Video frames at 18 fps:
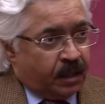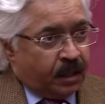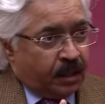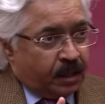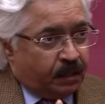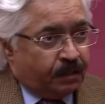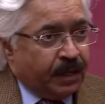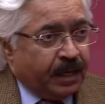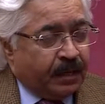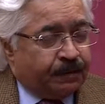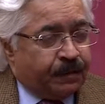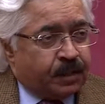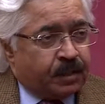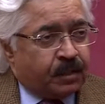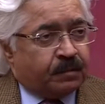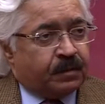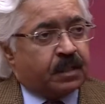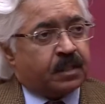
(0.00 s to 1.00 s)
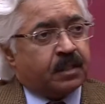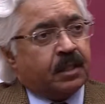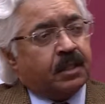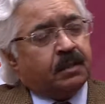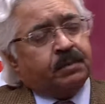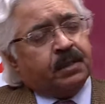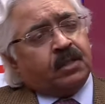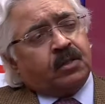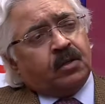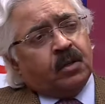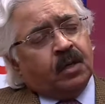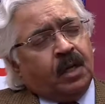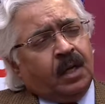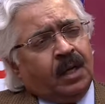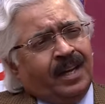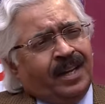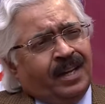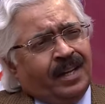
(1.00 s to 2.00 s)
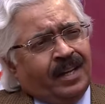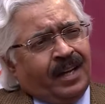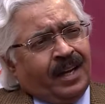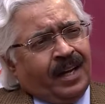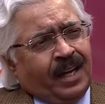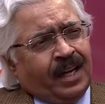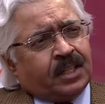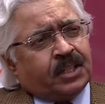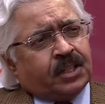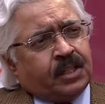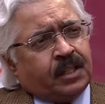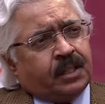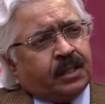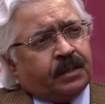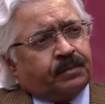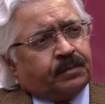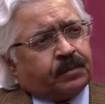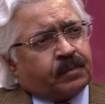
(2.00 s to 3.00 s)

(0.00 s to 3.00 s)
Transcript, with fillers: the benefits of this therapy. So actually,